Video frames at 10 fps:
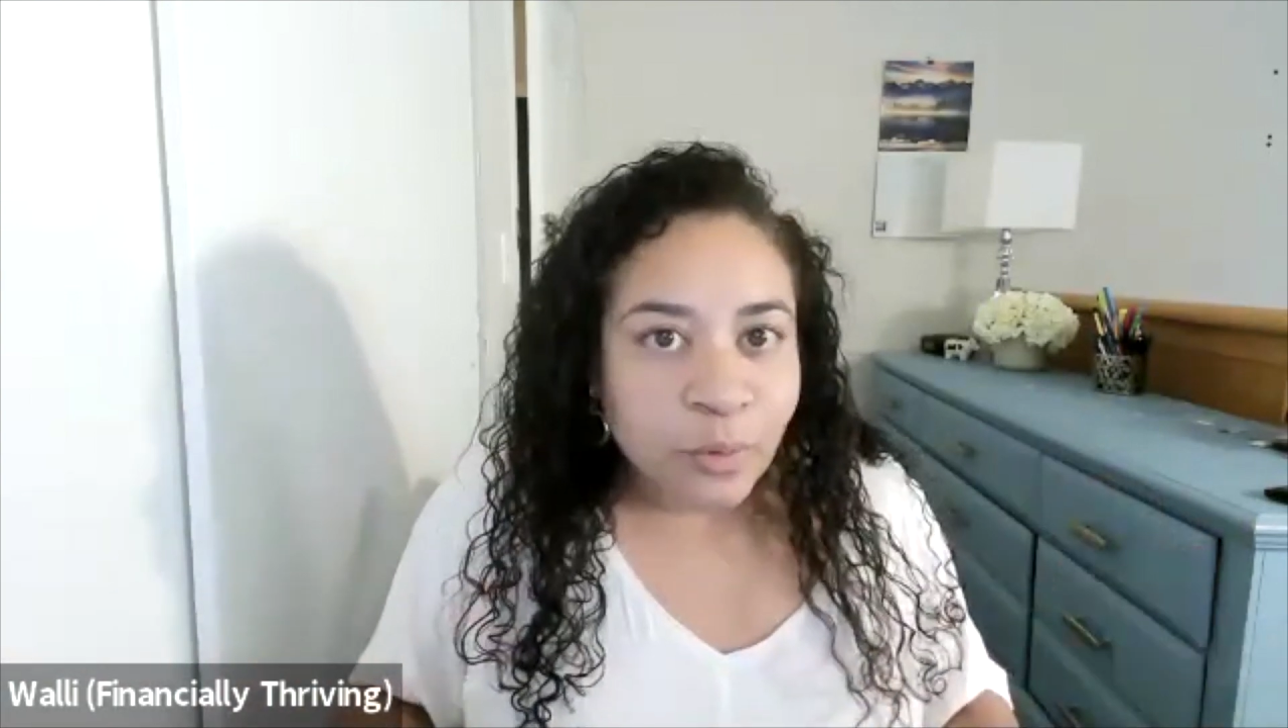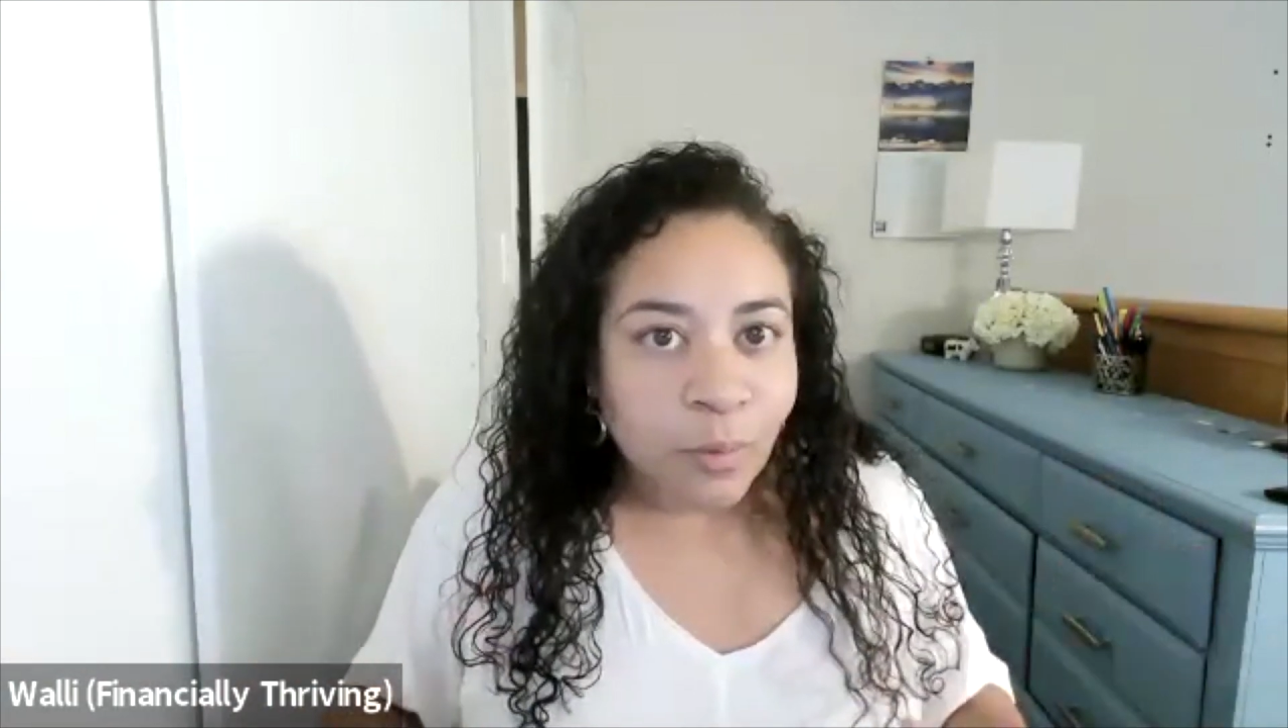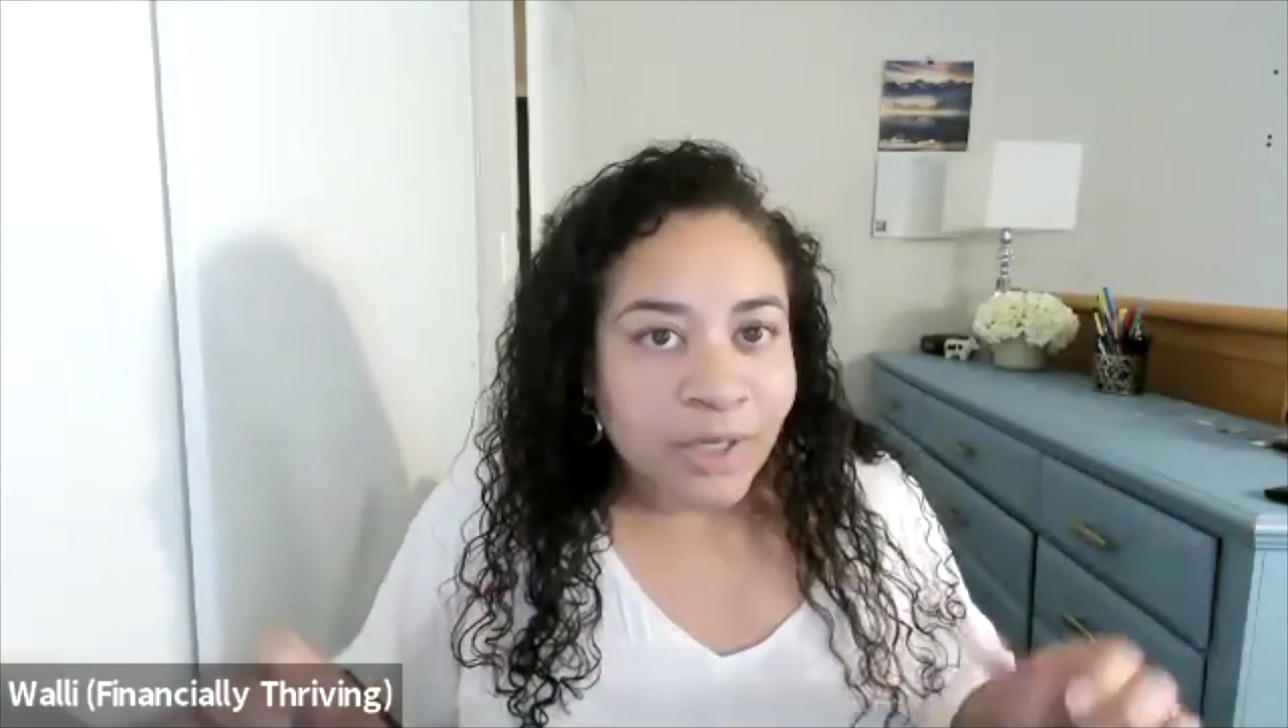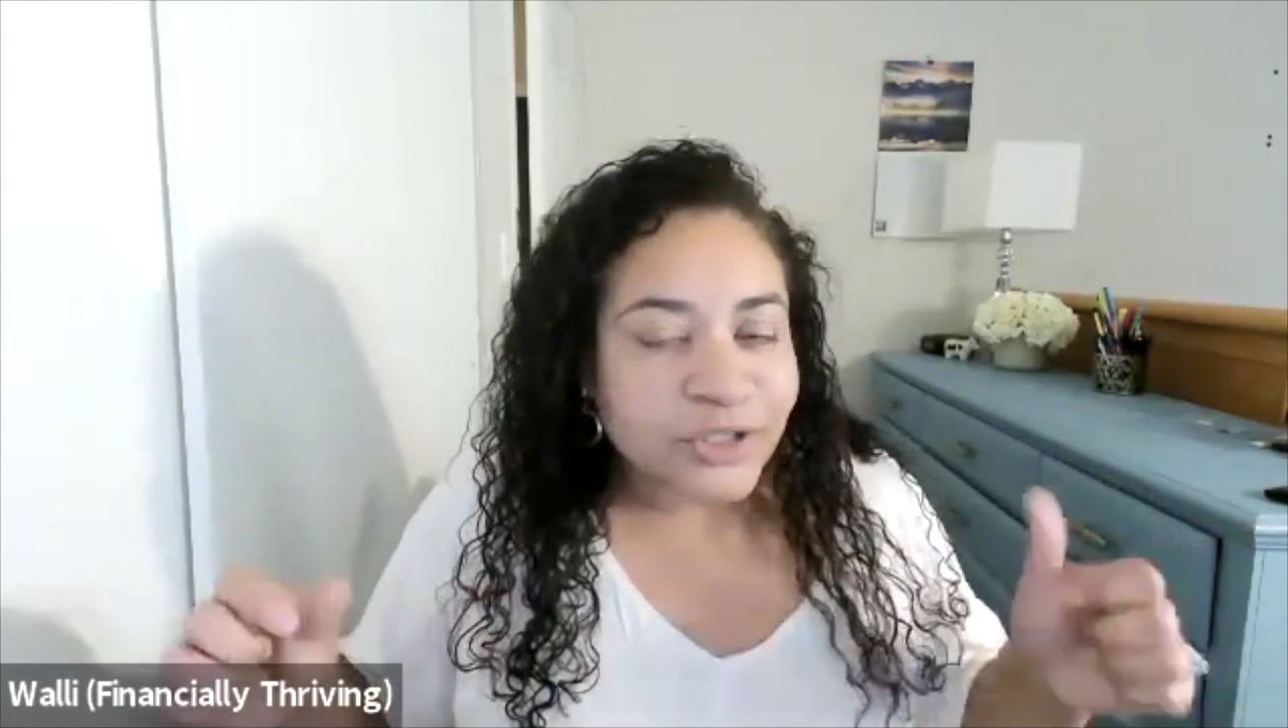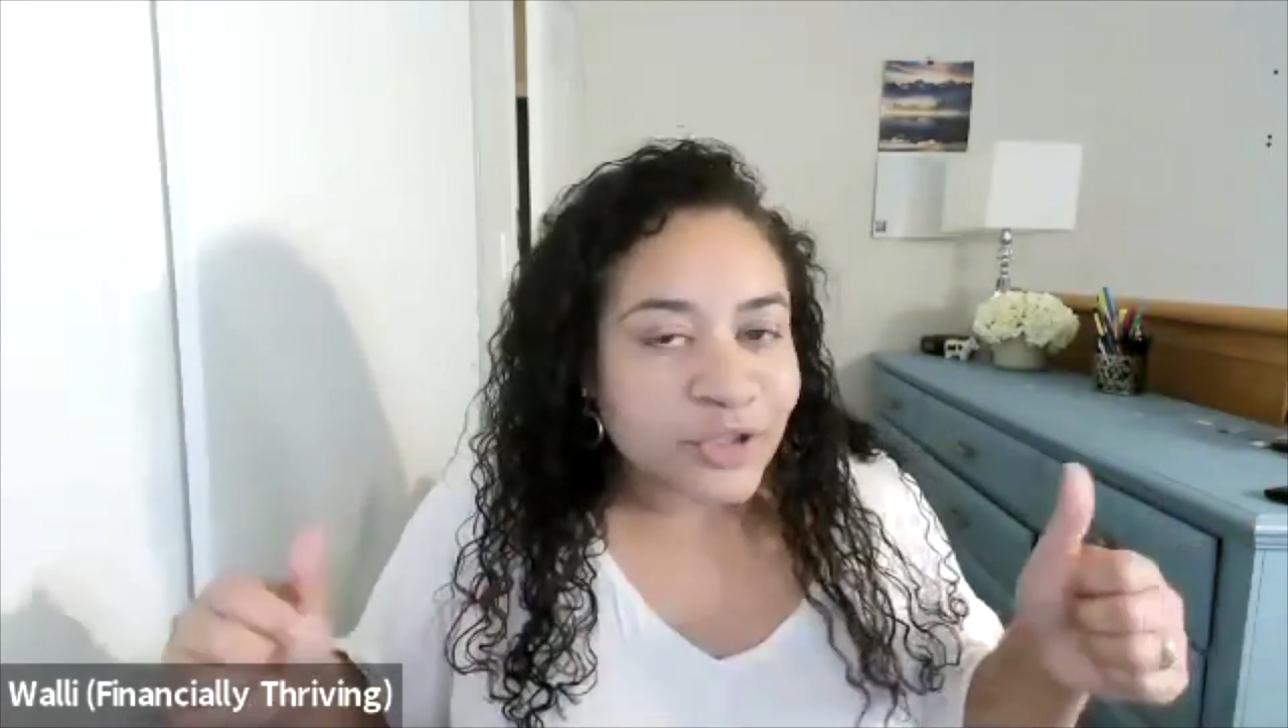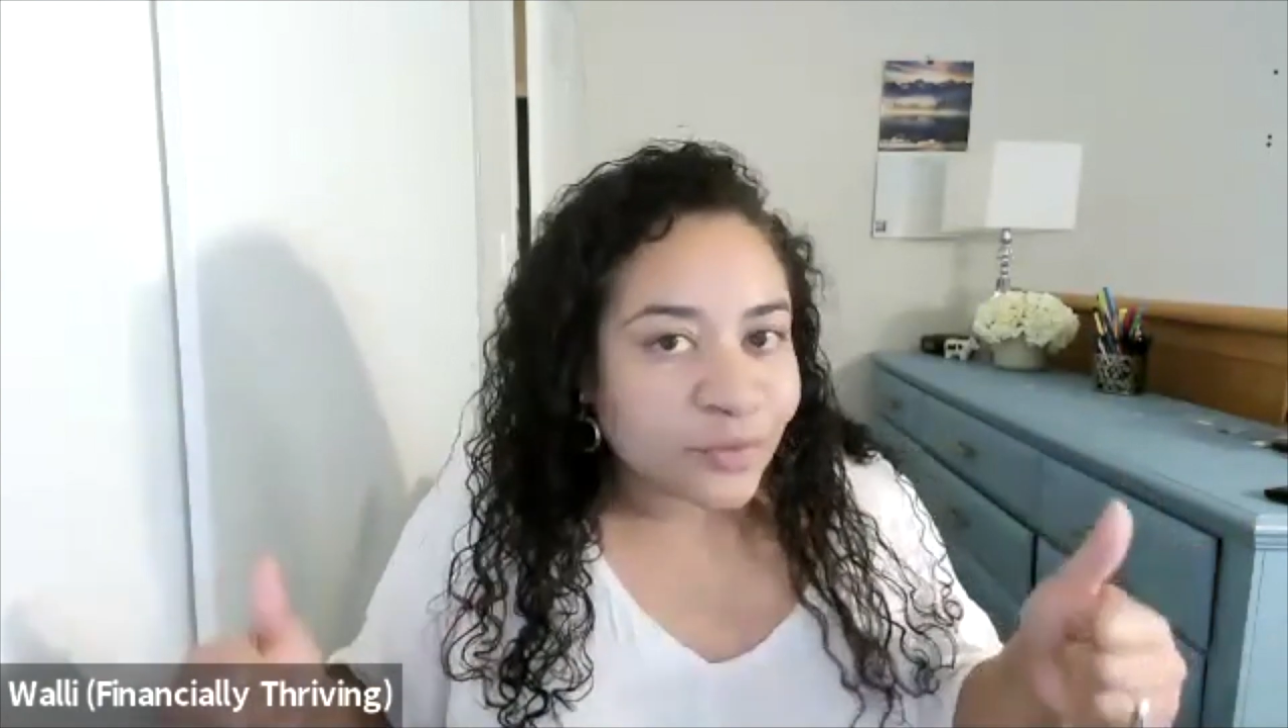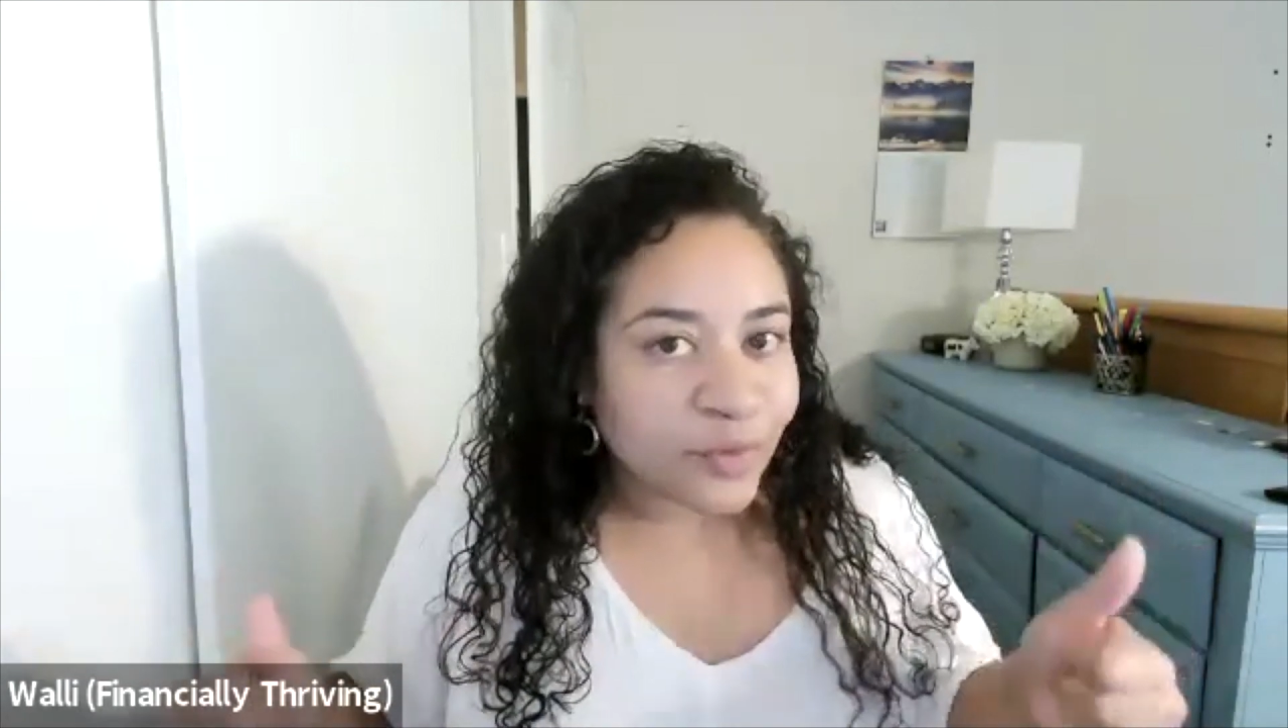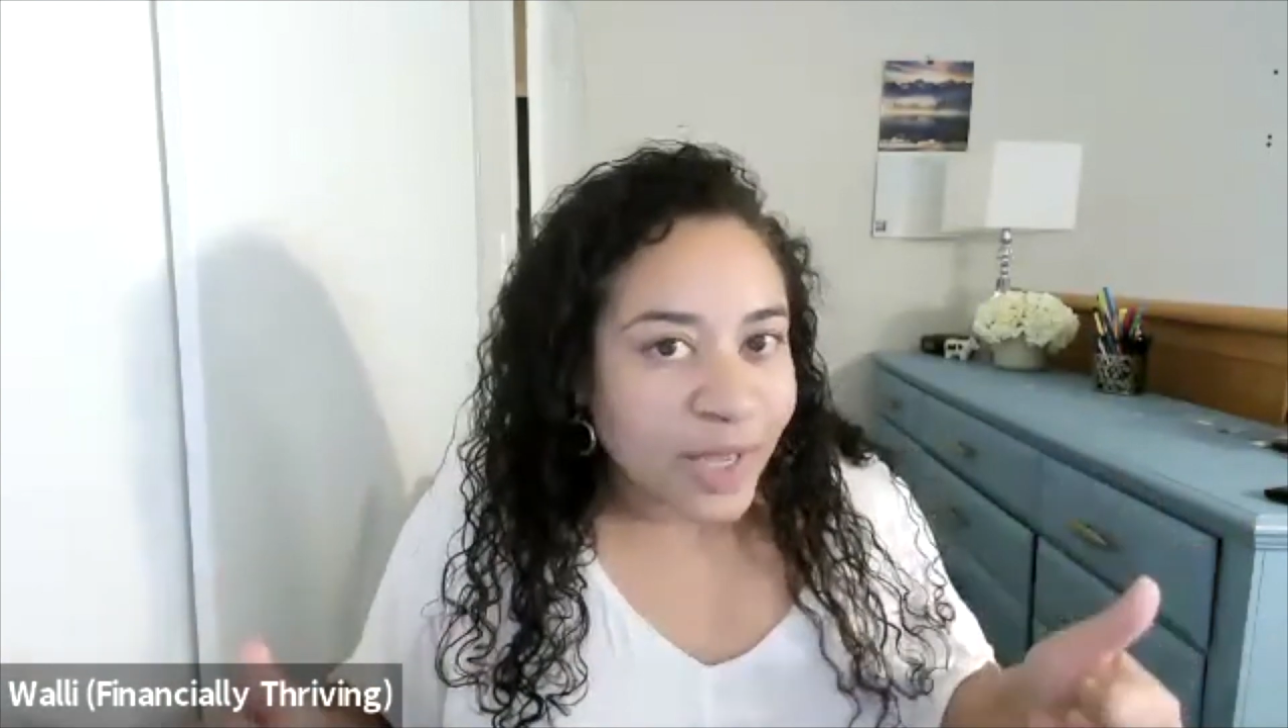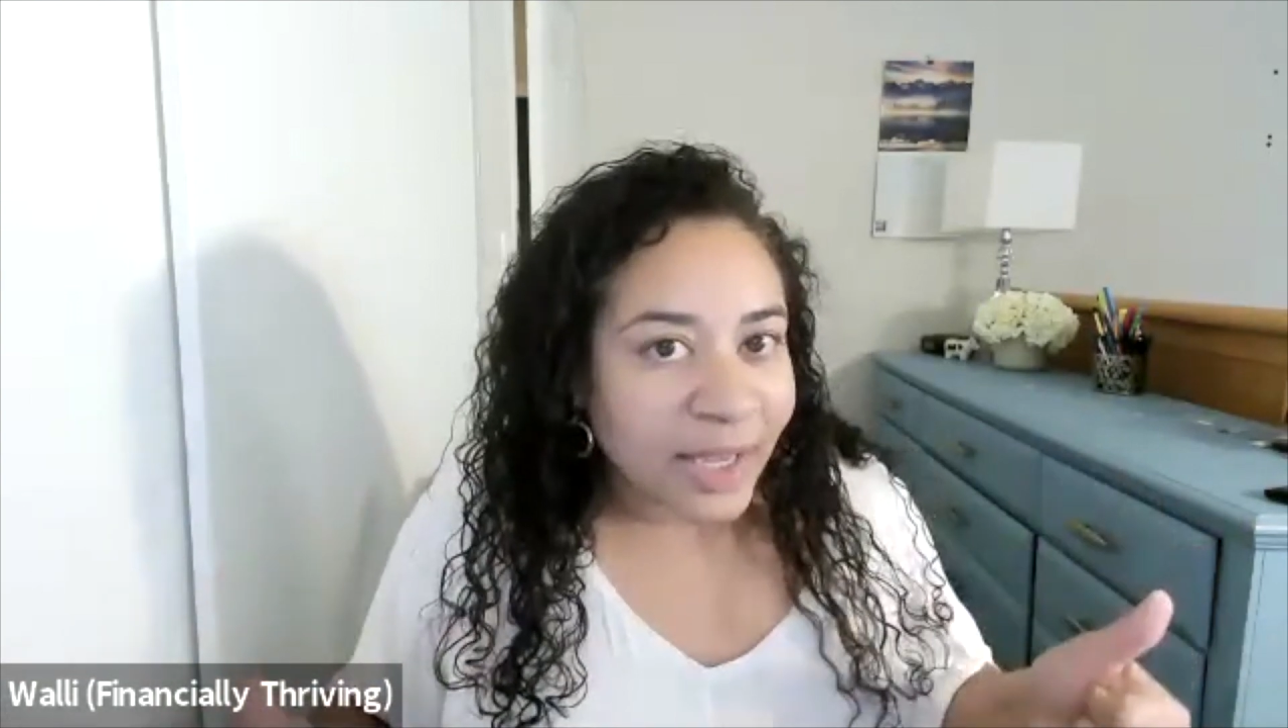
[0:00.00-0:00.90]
once you've